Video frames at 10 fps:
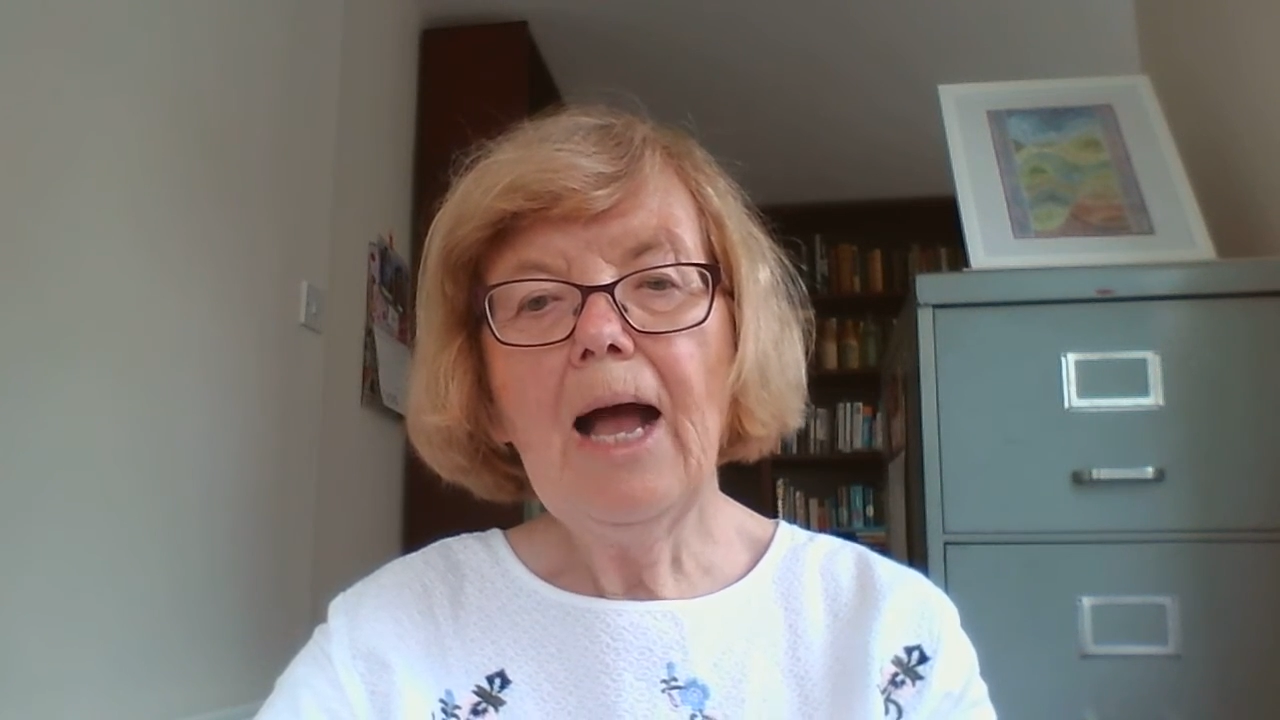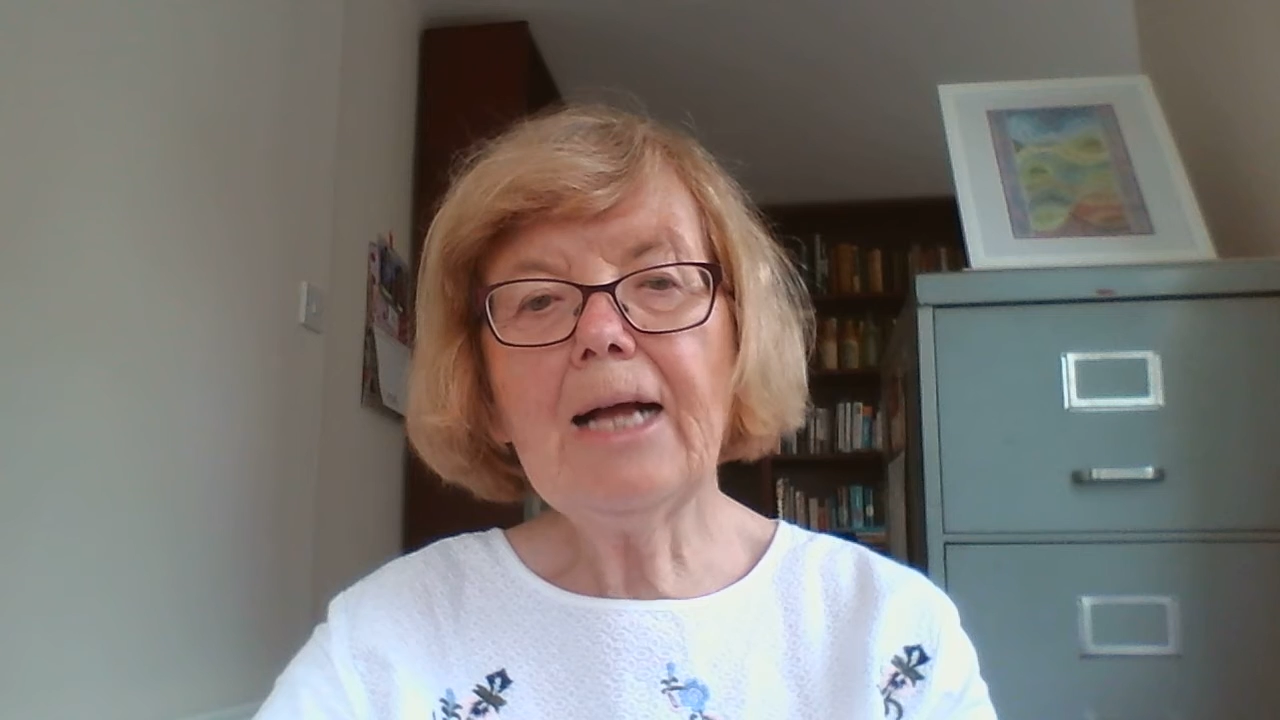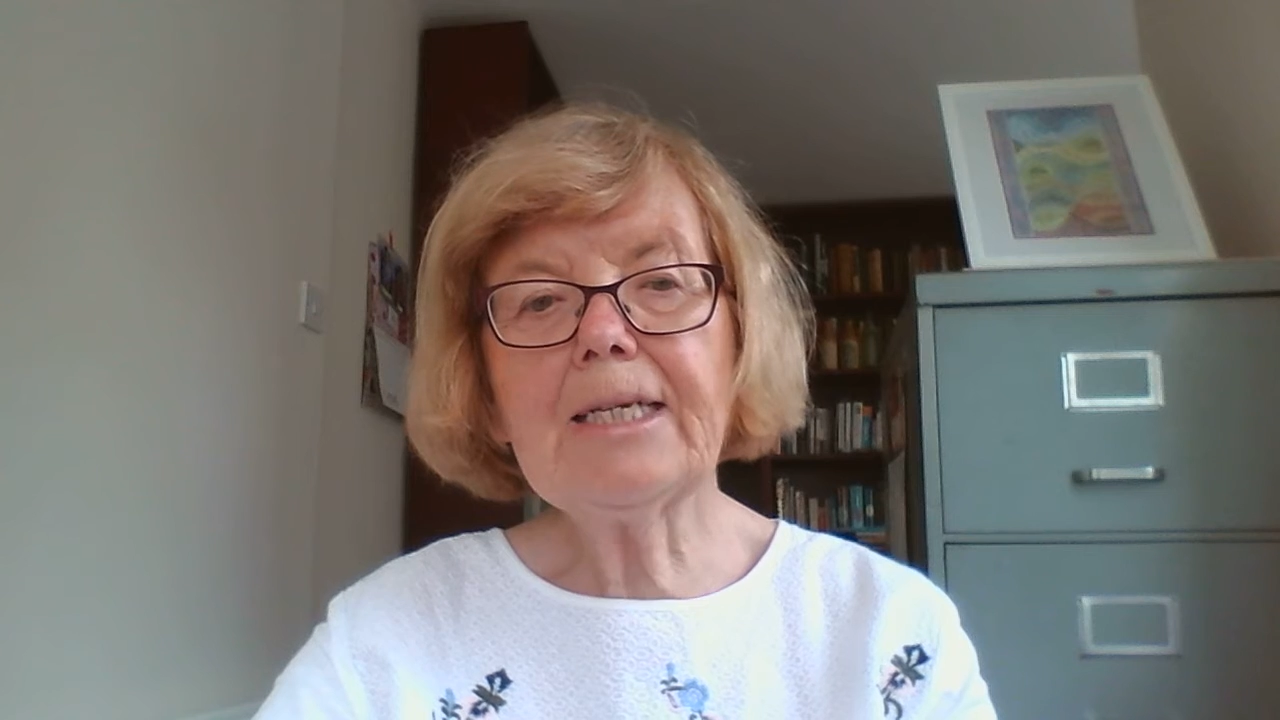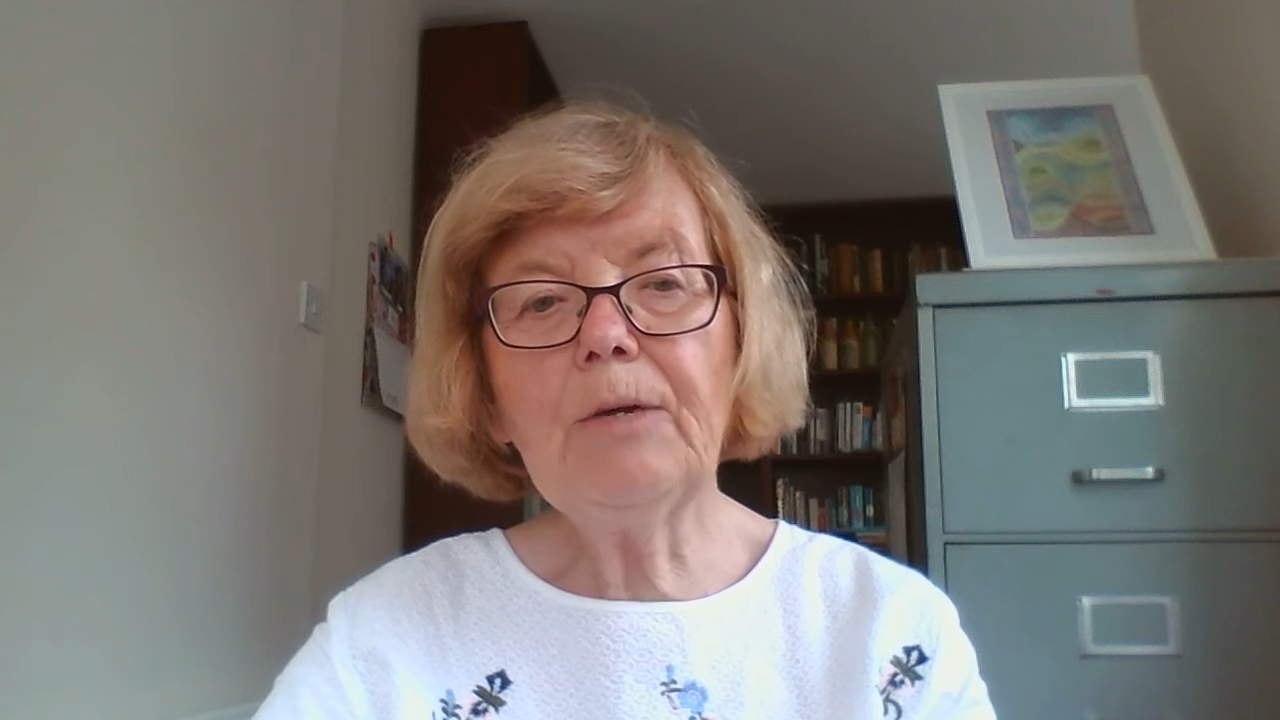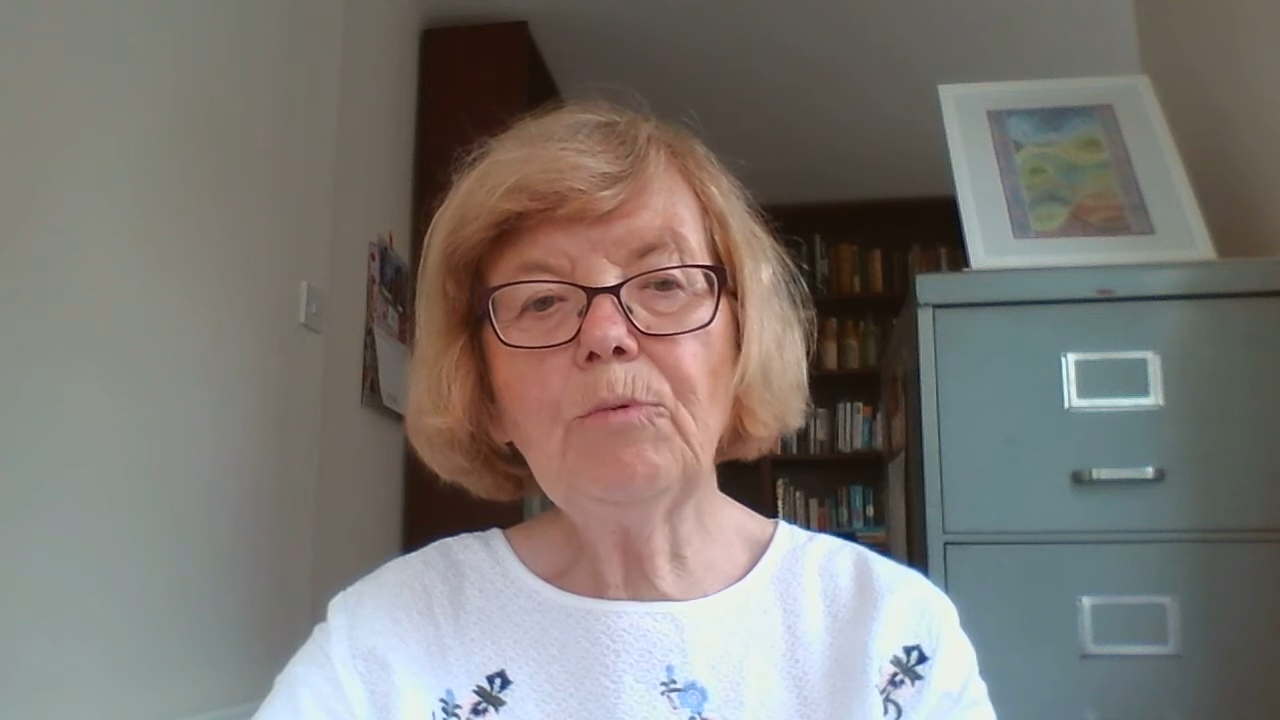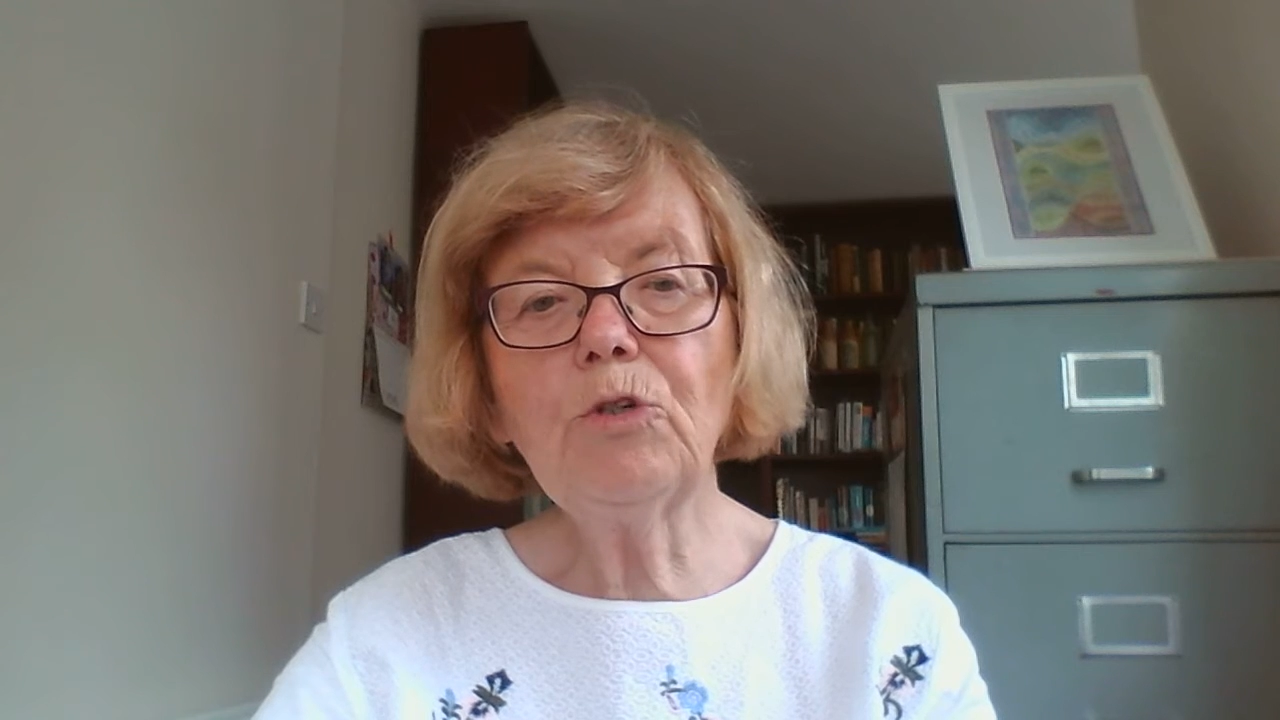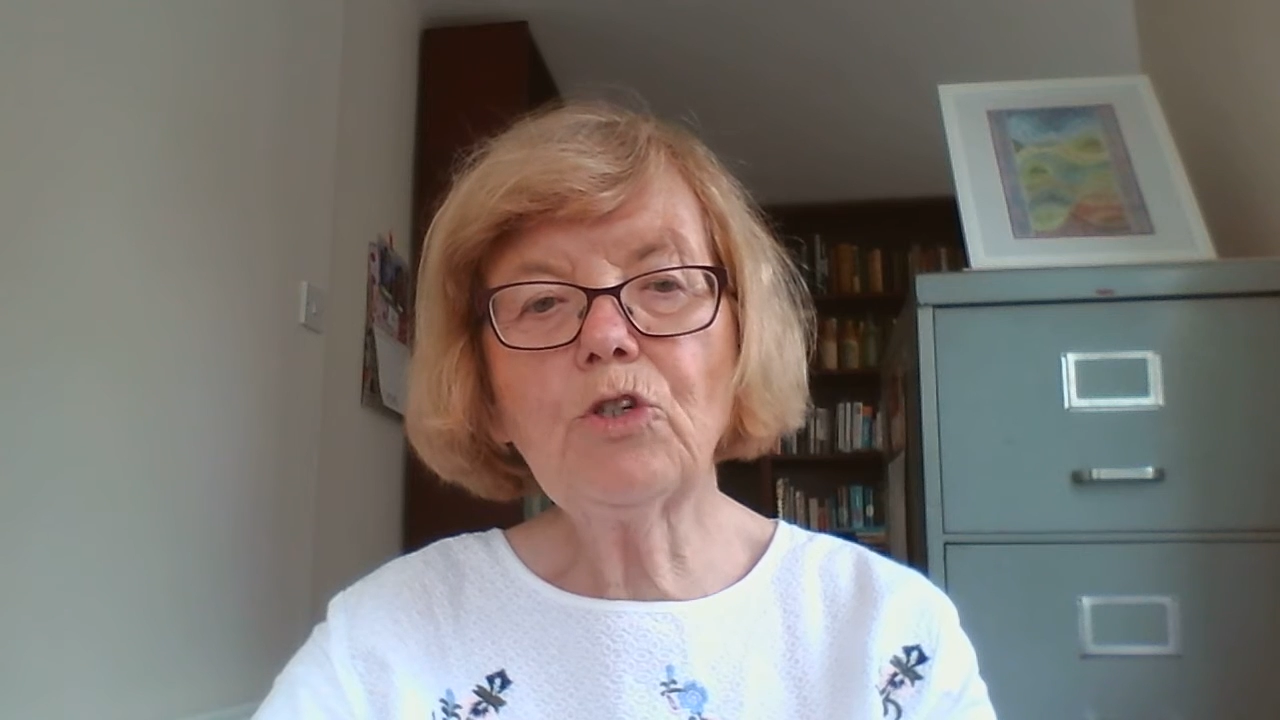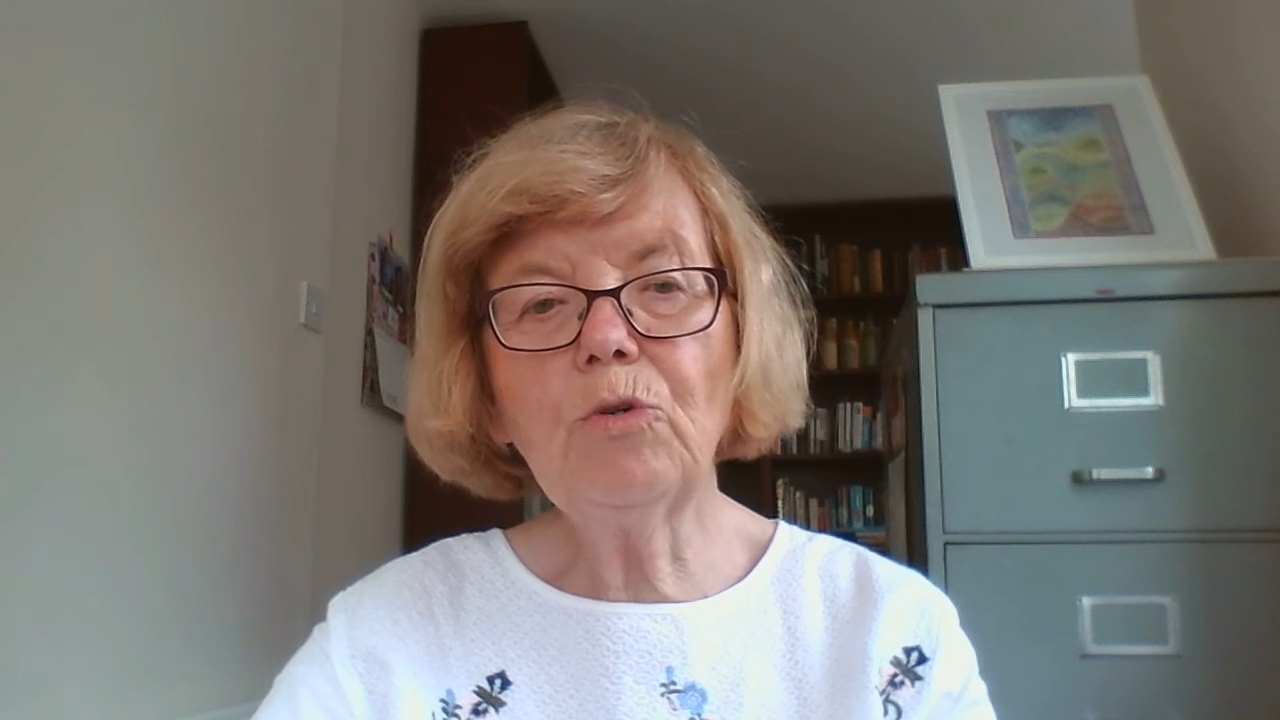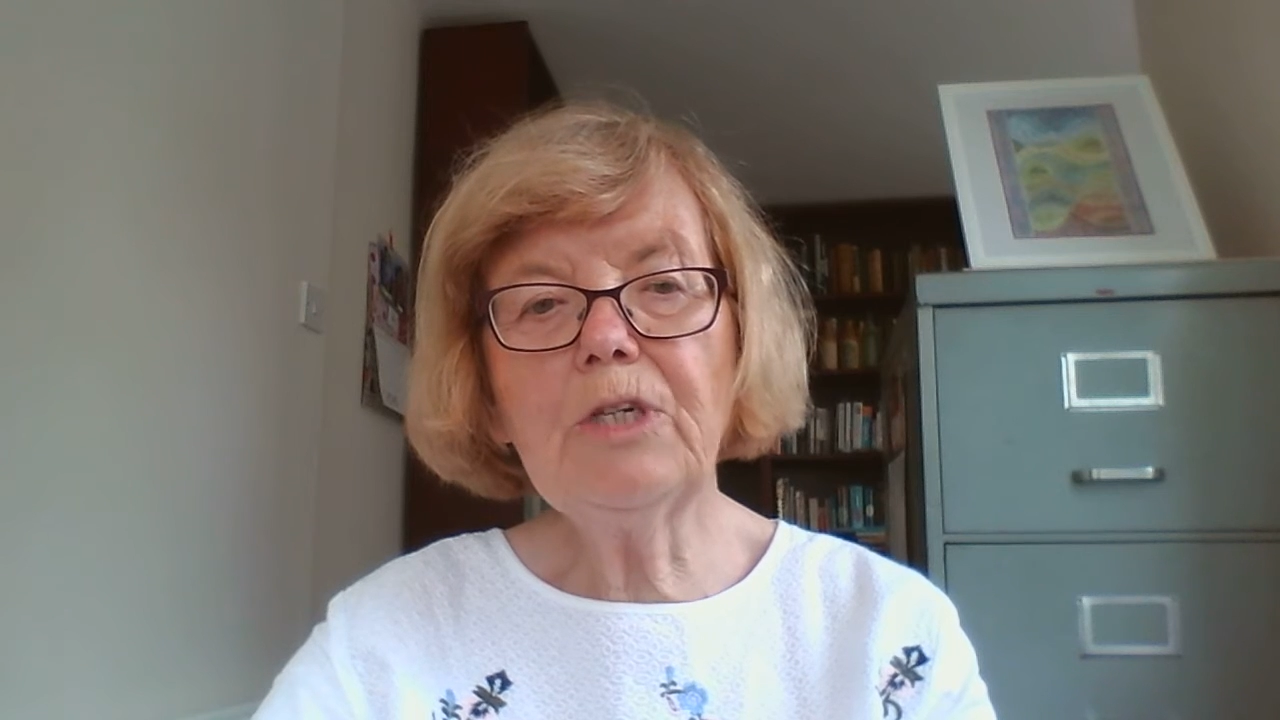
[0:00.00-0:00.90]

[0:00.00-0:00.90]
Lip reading: and he will draw